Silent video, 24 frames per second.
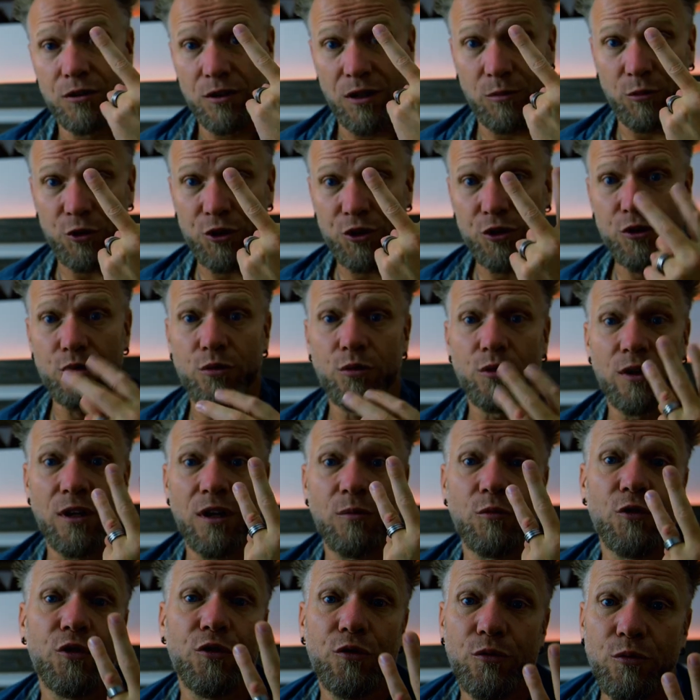Number two.
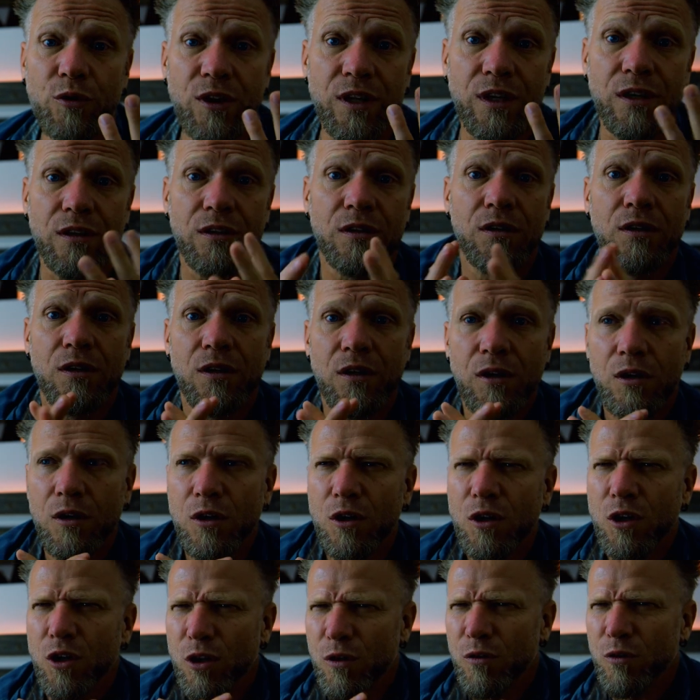Number three,
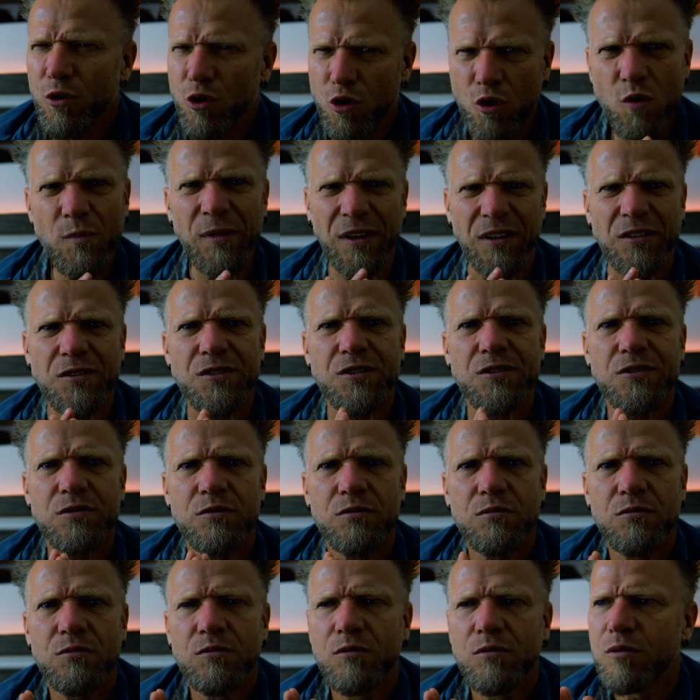humans.
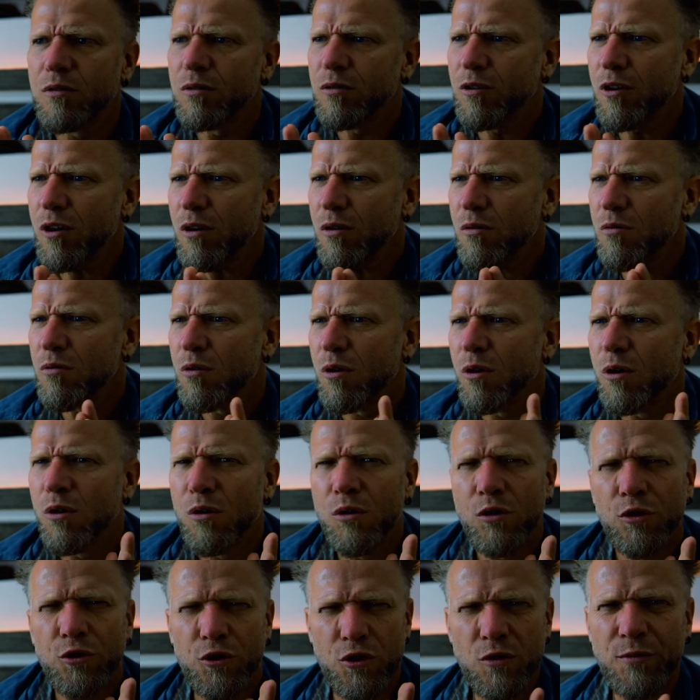You know,
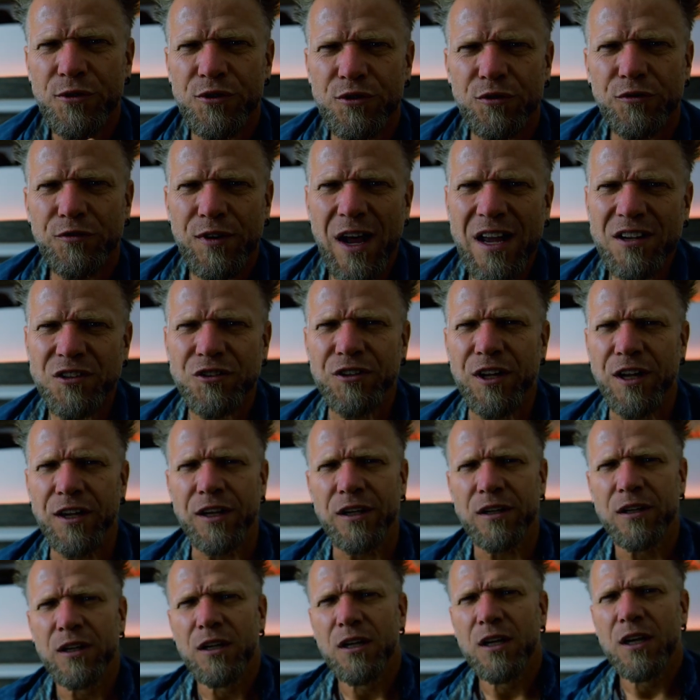humans are
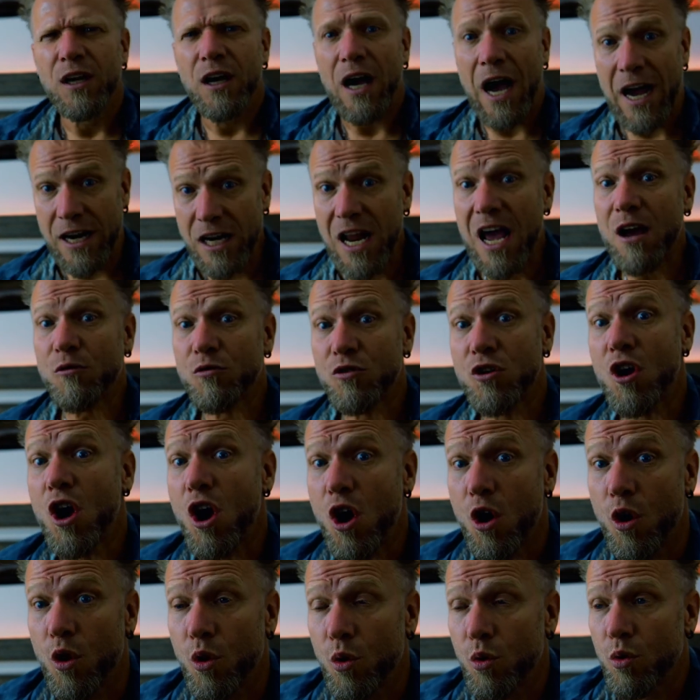fascinating. I now
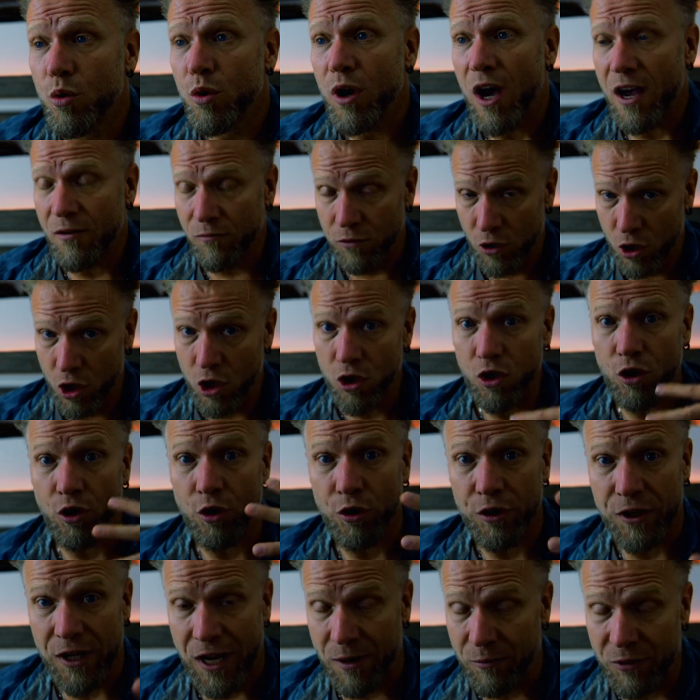know, I've
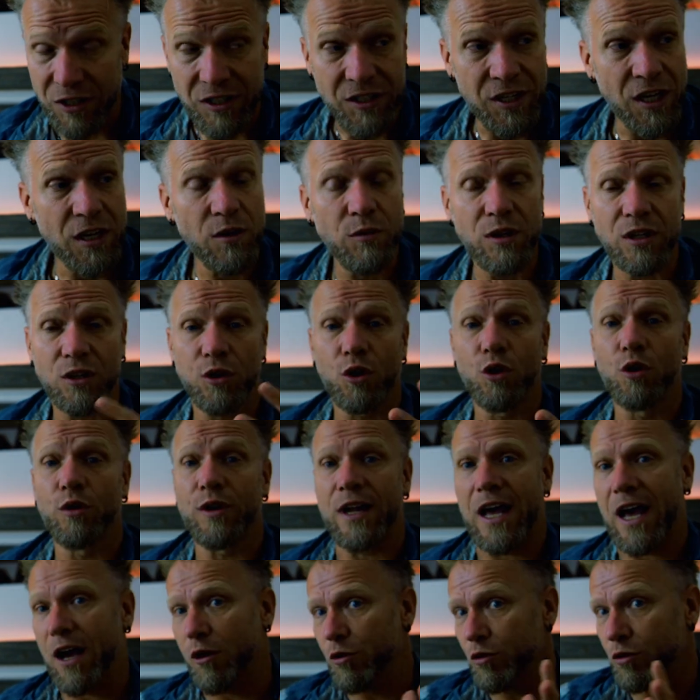learned, and I'm continuing to
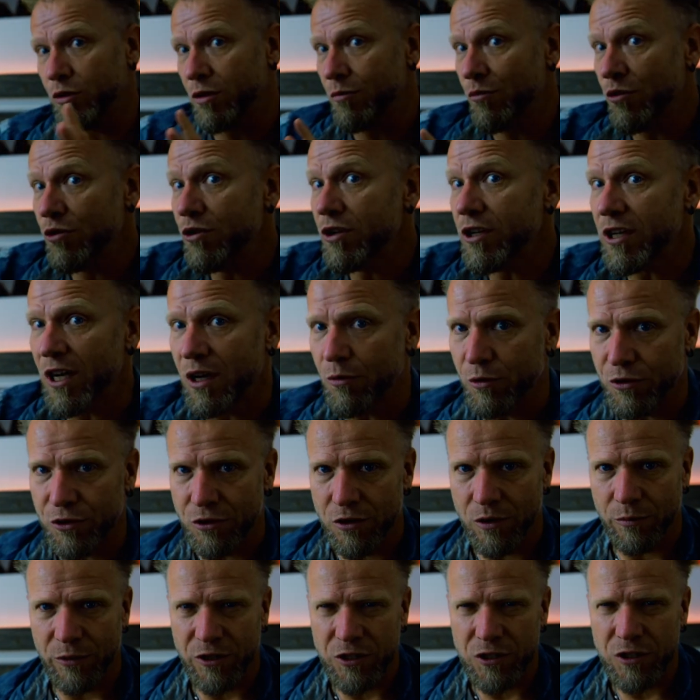learn how to communicate with
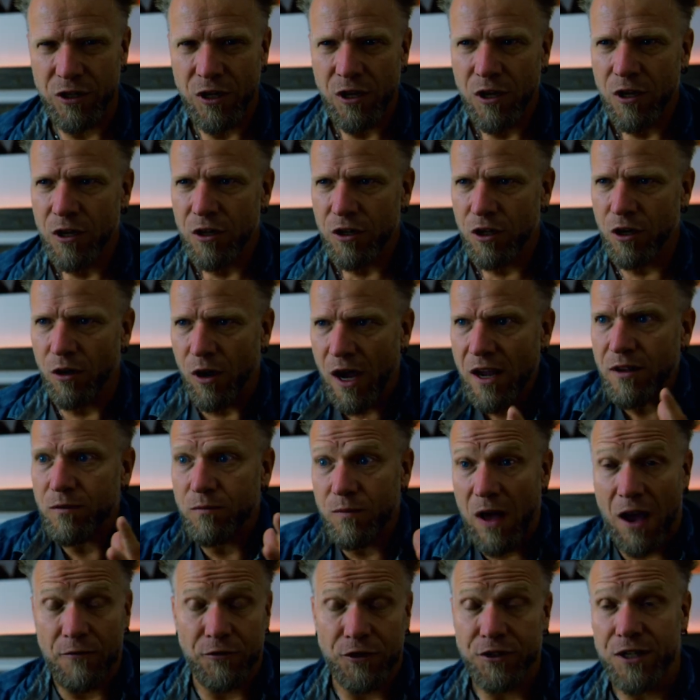humans. You know, I
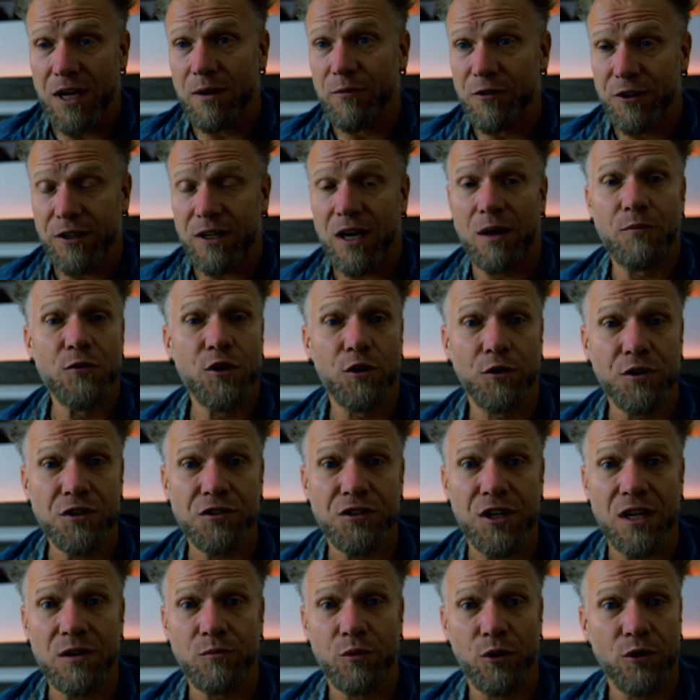half the time think I'm the only
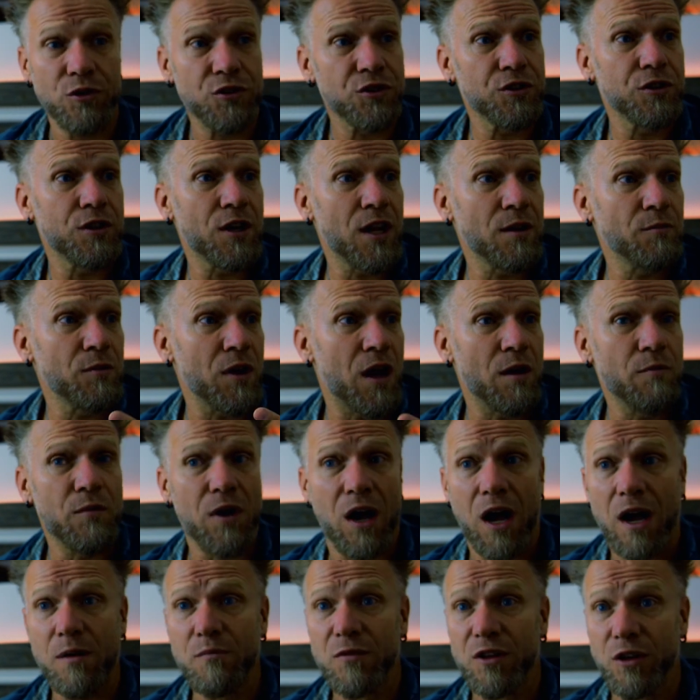sane person, and
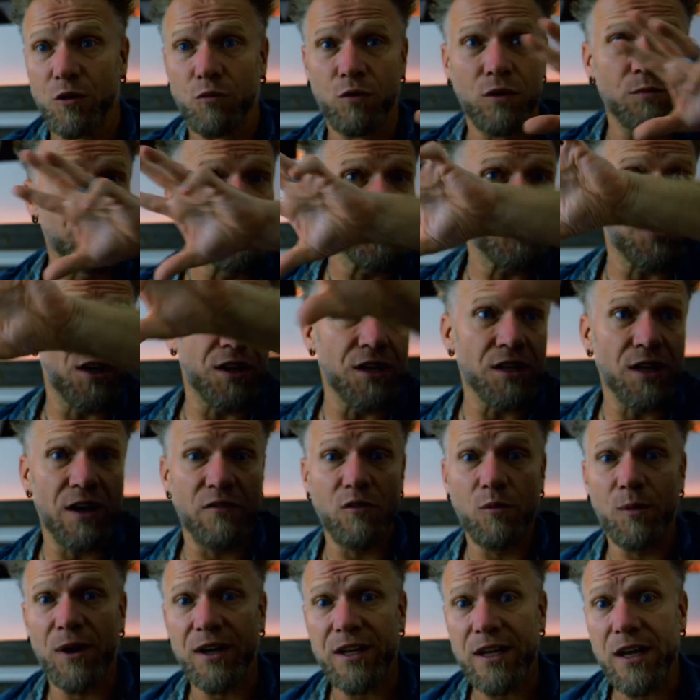I'm in the room studying
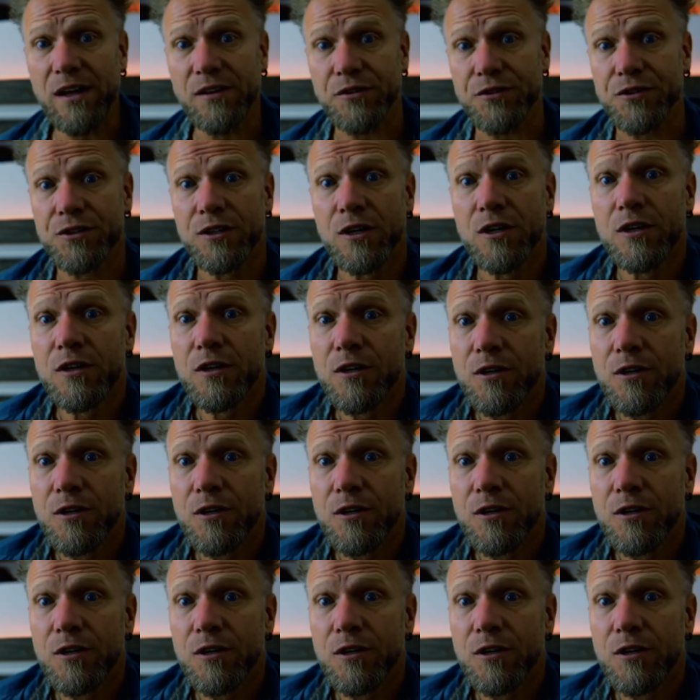everybody else.